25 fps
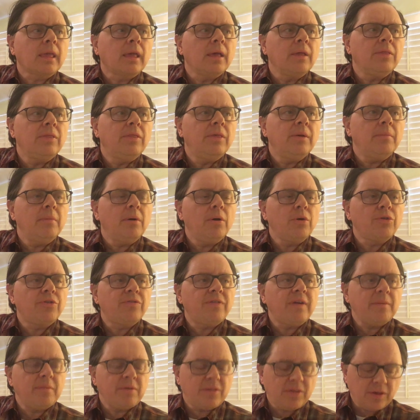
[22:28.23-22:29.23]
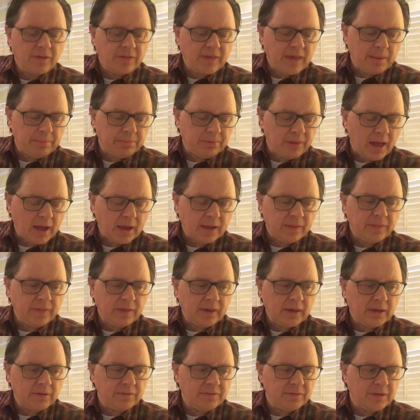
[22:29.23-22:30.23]
The most famous example I can
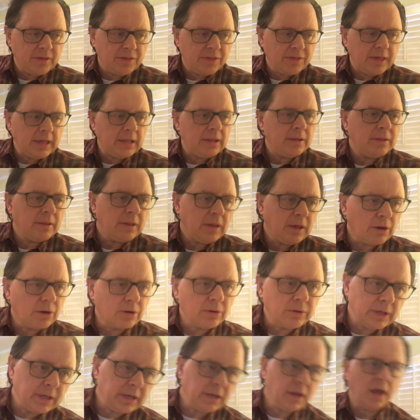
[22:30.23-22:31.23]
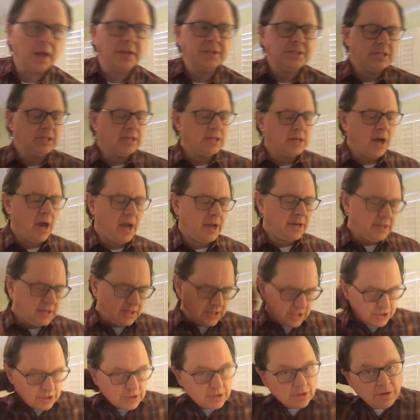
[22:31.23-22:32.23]
think of is in the early
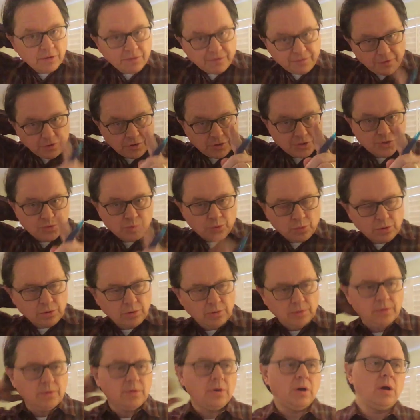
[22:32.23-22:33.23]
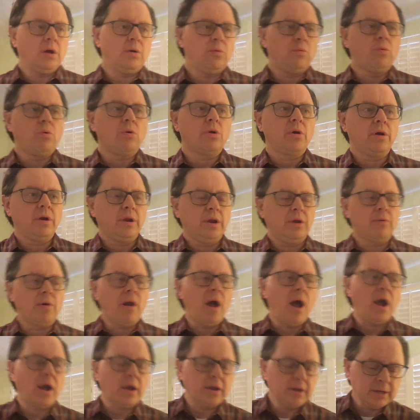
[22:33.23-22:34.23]
1990s in the first war in
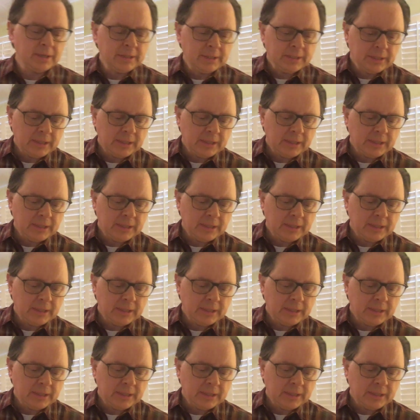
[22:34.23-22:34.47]
Iraq.